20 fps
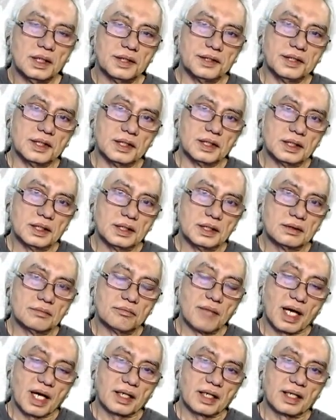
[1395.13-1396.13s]
the
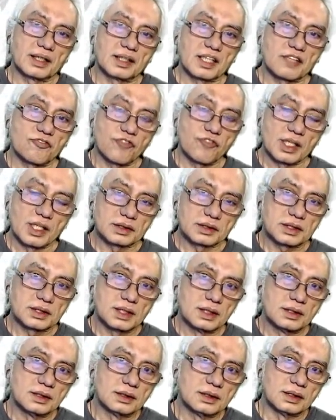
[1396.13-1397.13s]
magnetic
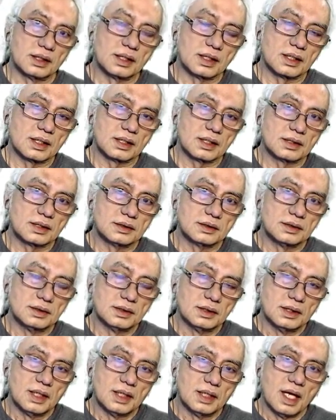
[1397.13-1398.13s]
fields, the
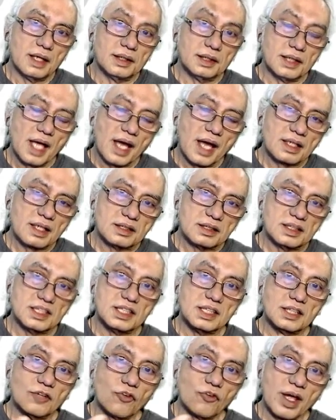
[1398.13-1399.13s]

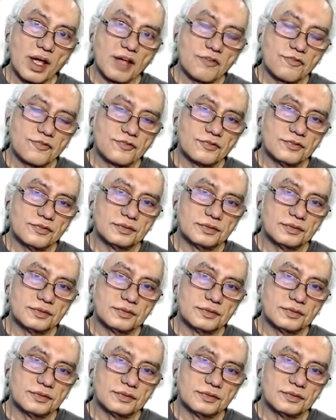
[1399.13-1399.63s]
energy wave.